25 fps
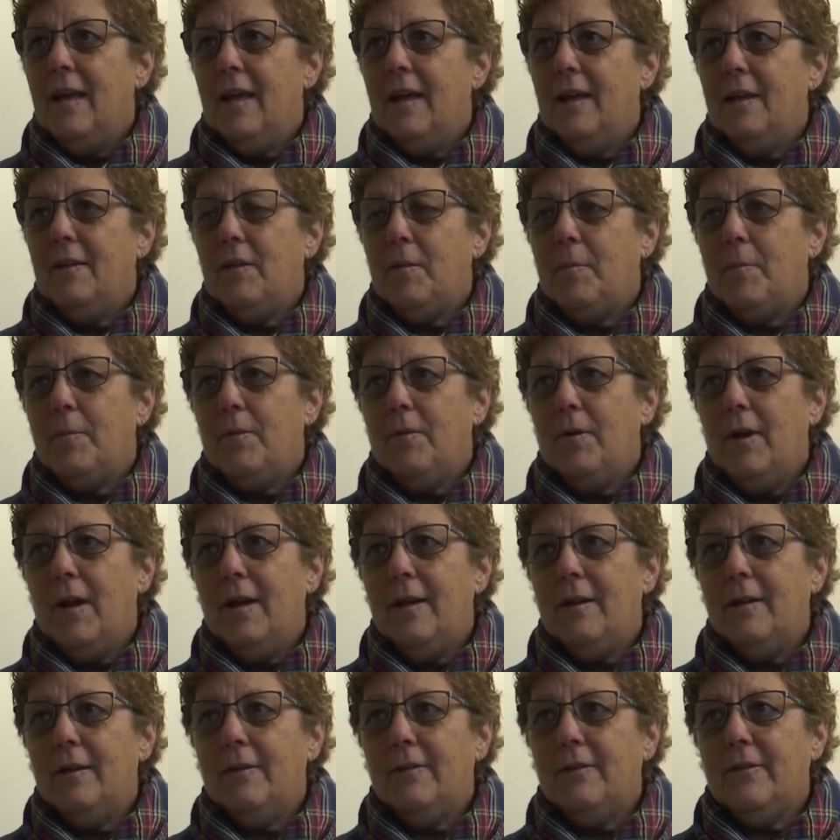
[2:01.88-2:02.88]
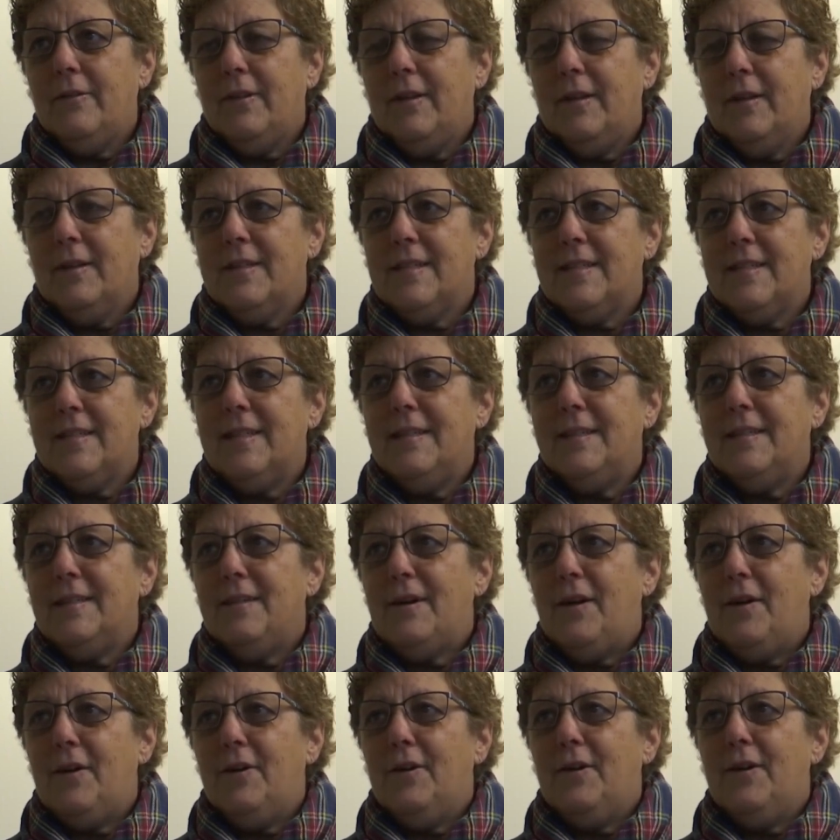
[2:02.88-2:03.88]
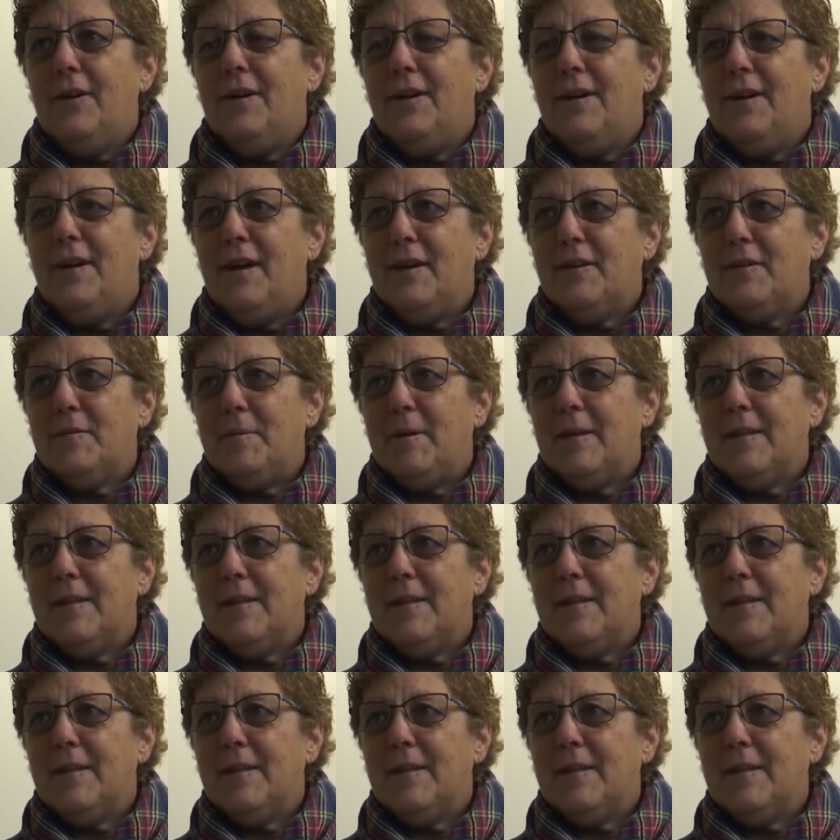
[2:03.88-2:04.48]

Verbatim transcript: was in meetings for most of the day, but she did send us this